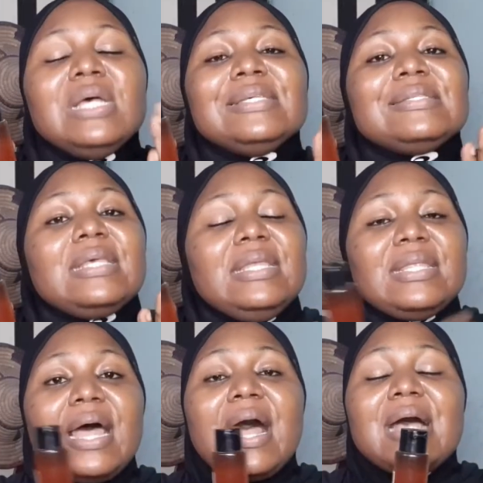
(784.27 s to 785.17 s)
skin
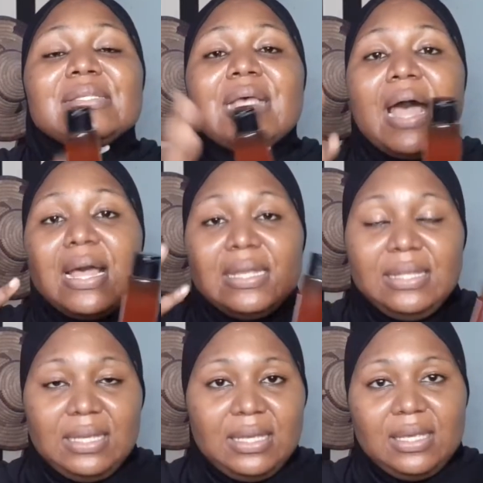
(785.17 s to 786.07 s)
that has
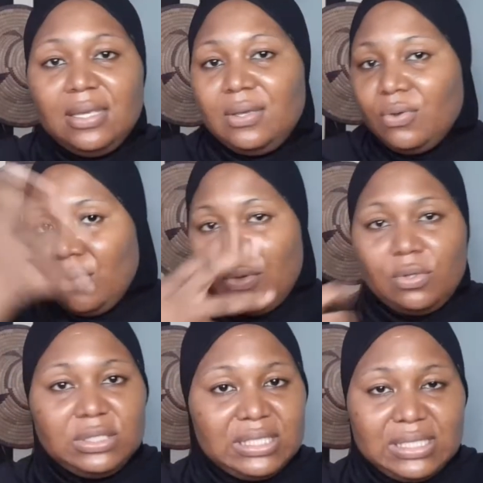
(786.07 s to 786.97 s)
acne
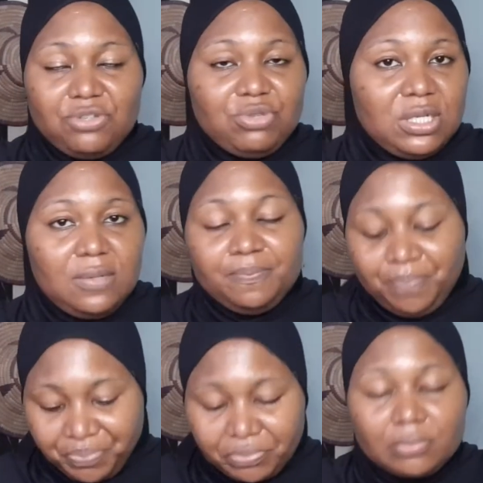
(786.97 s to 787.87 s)
or unnecessary
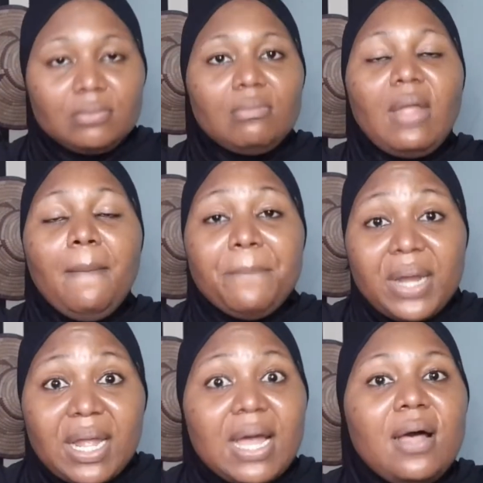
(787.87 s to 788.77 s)

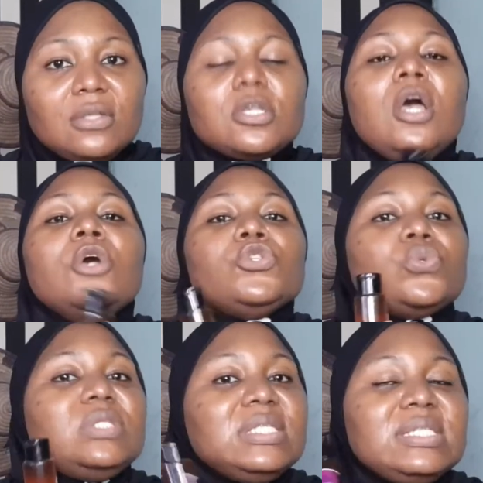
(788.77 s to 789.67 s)
breakout.
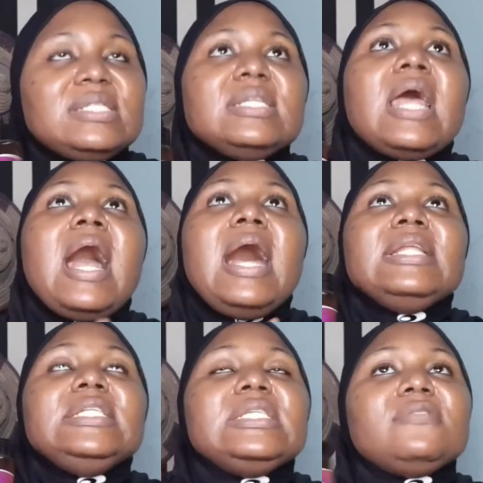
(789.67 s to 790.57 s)
So this is it. And
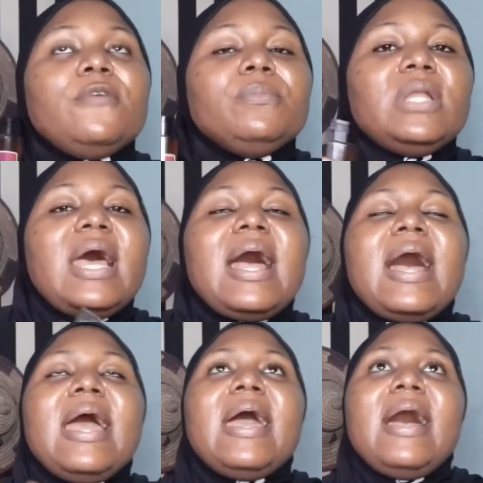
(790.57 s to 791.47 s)
in this formula,
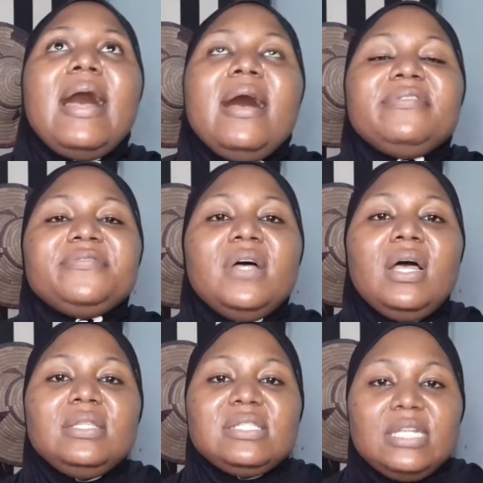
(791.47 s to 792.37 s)
I have
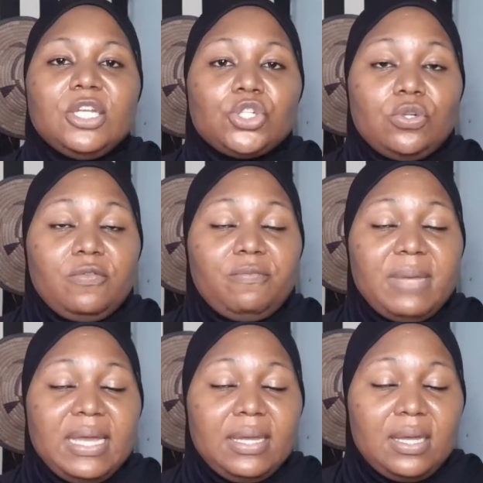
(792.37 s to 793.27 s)
the selection of
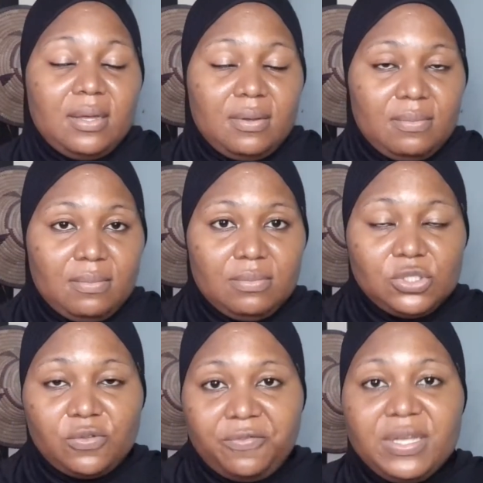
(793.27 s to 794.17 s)
my
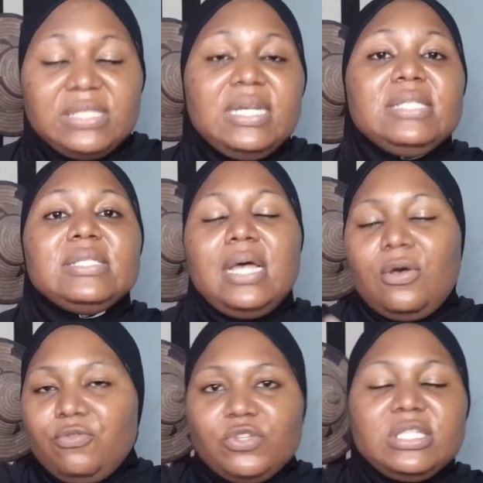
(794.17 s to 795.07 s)
surfactants are
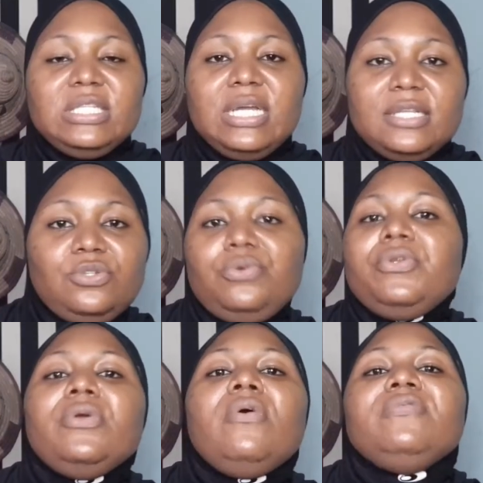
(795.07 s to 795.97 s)
obviously in the
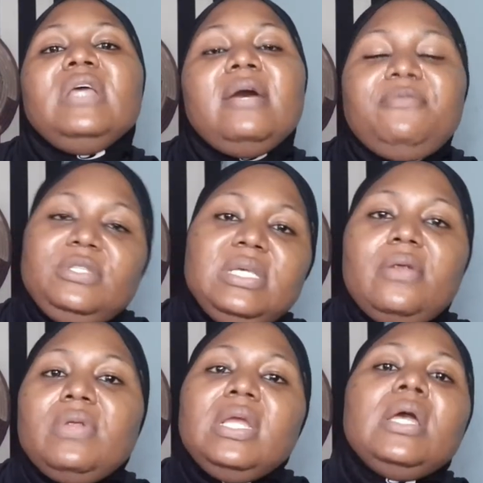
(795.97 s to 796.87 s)
category of the
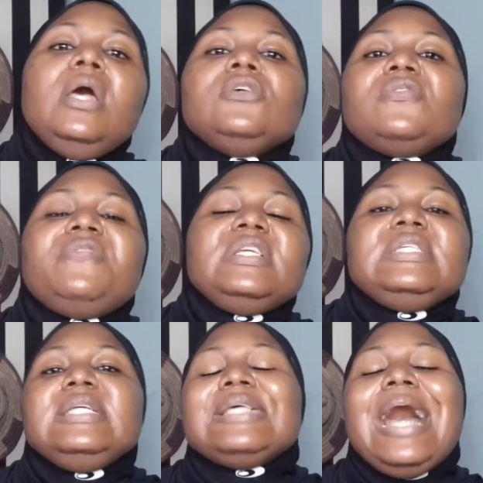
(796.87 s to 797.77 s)
amphoteric
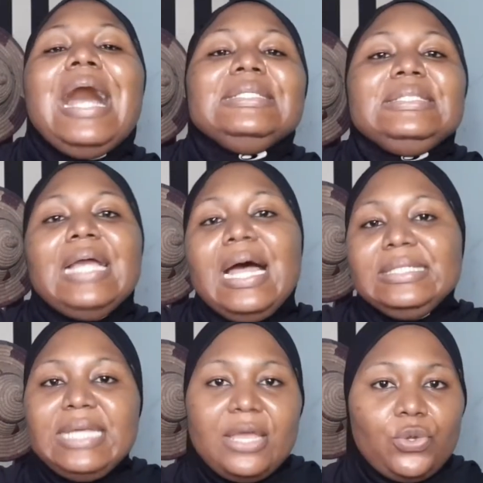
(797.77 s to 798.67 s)
surfactant and the
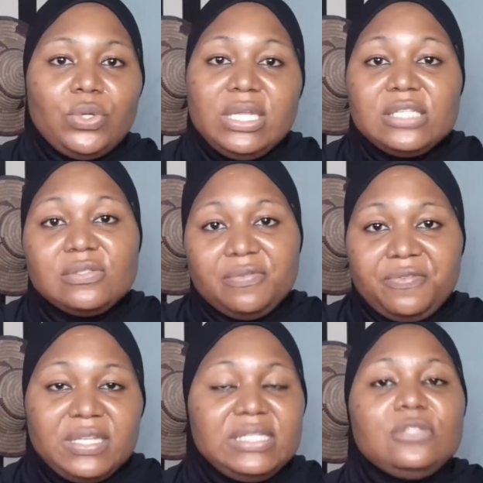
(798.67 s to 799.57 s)
anionic
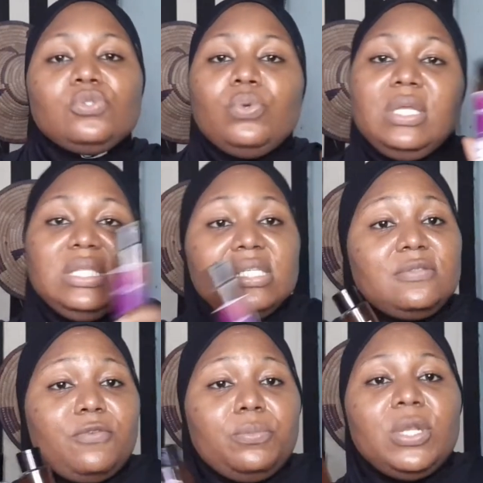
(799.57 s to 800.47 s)
surfactant. So in this
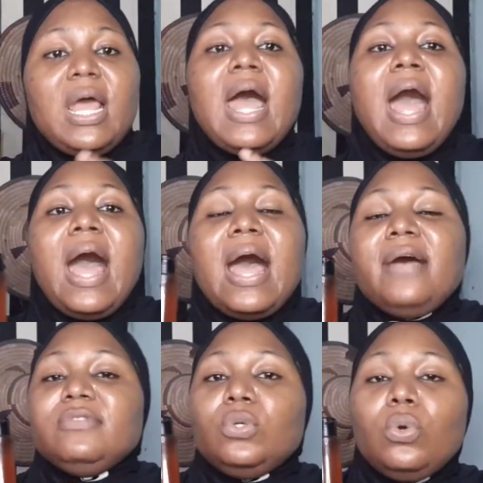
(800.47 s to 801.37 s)
formula, I
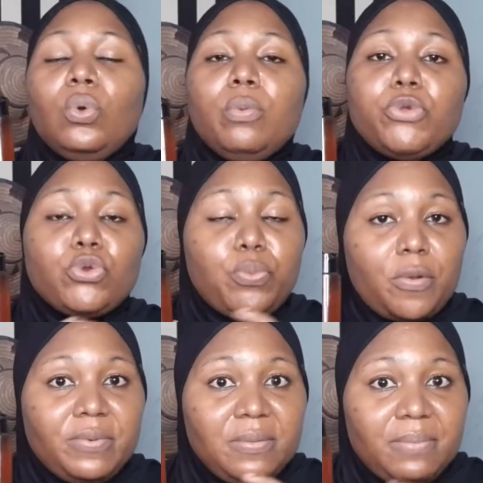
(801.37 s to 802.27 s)
have the cocoa
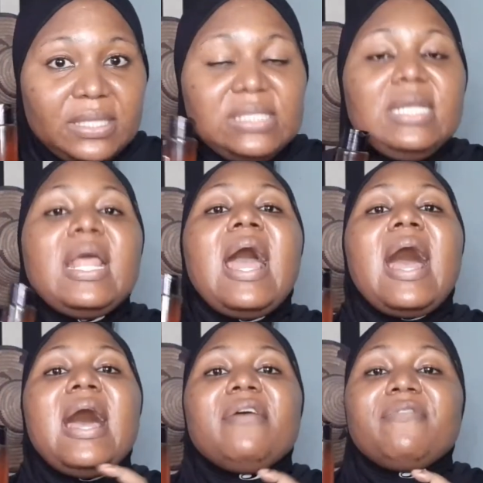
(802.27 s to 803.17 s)
hydropropylene betaine,
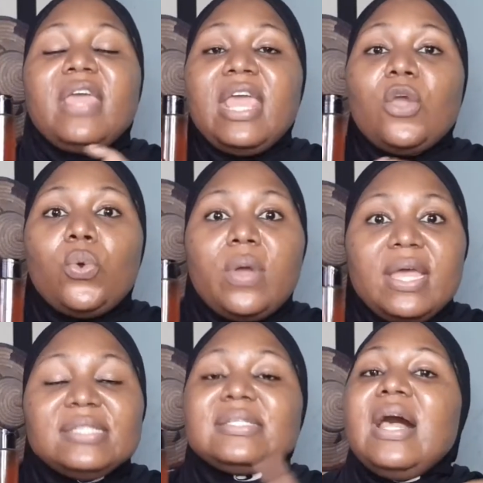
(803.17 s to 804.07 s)
I have
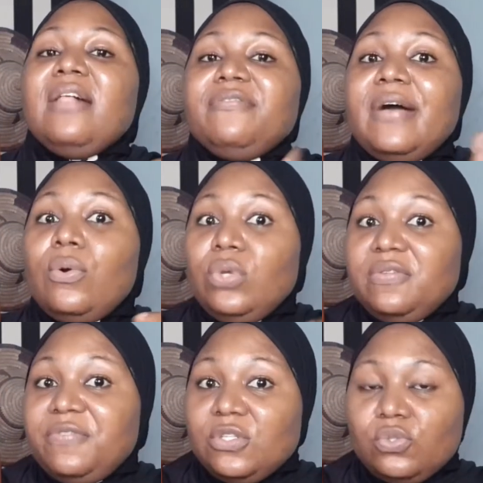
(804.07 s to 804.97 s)
AOS alpha
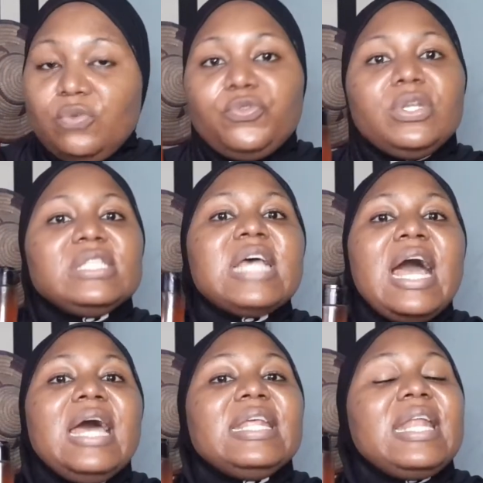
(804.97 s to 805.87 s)
olefin sulfonate,
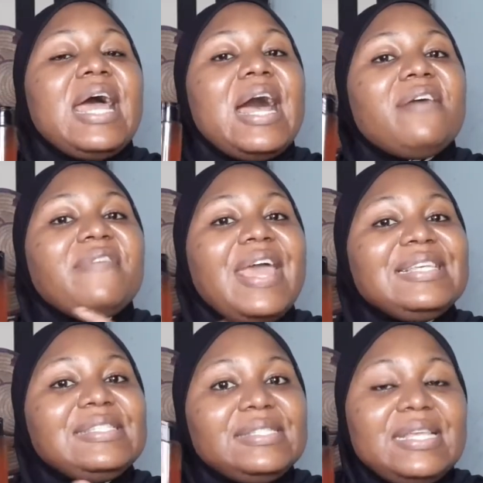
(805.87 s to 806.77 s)
and then I have
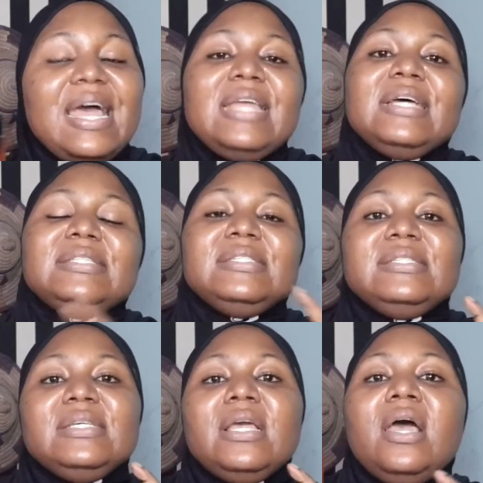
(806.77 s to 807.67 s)
SCI, that is
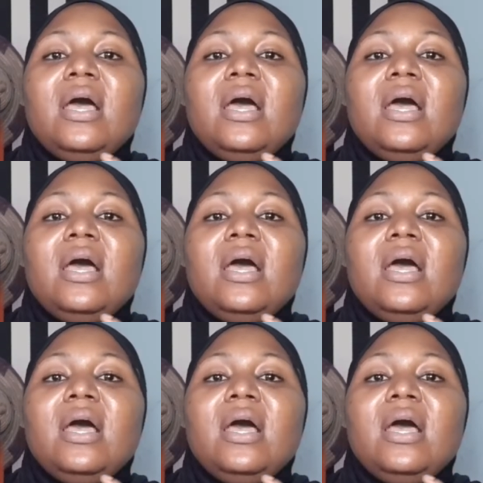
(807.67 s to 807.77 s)
the